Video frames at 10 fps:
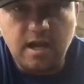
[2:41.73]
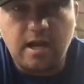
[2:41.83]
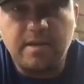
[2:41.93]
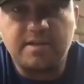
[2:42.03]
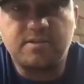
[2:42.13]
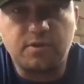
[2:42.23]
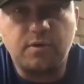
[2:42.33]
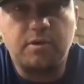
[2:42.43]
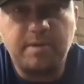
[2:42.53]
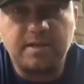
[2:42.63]
I started going
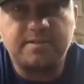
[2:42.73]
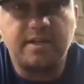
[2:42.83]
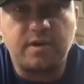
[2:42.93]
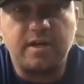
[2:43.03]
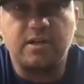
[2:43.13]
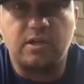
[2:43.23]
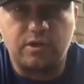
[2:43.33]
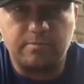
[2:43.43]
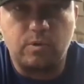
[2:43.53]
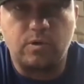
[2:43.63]
to PSA training to
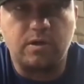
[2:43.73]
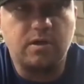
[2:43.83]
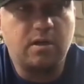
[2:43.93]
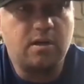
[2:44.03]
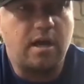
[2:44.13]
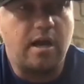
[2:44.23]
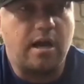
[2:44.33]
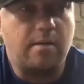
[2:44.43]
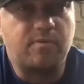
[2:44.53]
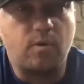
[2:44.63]
learn more.
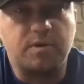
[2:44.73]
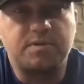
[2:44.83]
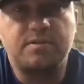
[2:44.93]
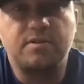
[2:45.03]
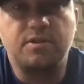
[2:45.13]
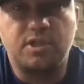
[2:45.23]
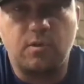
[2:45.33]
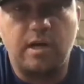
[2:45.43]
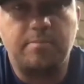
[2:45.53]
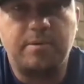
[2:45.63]
Of course, you show
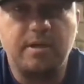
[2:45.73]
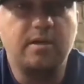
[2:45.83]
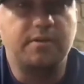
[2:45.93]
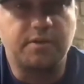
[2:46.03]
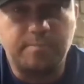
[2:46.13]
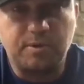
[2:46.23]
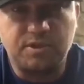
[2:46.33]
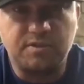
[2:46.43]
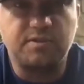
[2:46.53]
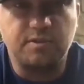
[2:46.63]
up, they're going to put
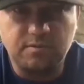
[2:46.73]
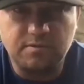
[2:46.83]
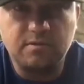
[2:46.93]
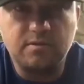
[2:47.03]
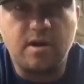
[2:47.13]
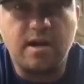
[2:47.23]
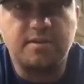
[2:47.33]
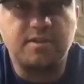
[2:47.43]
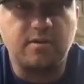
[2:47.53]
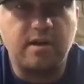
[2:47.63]
you in a suit, right?
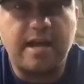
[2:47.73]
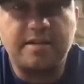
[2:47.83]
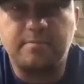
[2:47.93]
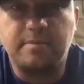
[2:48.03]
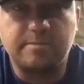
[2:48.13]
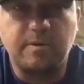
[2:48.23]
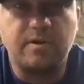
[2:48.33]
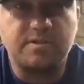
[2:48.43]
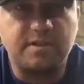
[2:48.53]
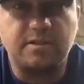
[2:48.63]
So I'd had some
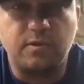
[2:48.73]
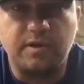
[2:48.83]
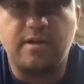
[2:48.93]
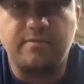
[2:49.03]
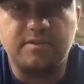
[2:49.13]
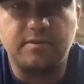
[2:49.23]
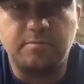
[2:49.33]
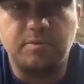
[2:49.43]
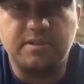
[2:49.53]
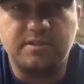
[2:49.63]
experience decoying, obviously, with
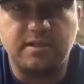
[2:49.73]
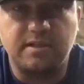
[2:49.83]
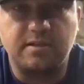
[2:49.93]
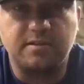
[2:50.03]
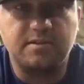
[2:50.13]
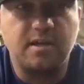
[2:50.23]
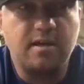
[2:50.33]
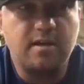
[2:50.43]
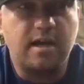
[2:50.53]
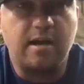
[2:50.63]
police dogs.
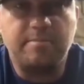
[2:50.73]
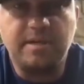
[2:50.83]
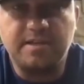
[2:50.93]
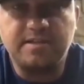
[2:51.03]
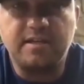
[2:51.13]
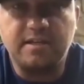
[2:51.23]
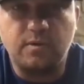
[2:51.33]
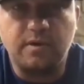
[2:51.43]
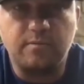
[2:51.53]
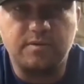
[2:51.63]
PSA
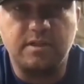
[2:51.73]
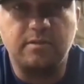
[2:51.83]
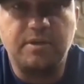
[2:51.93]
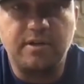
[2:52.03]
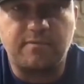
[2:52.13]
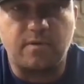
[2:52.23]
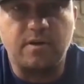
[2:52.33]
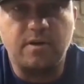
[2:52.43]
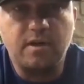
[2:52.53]
decoying was a little bit different.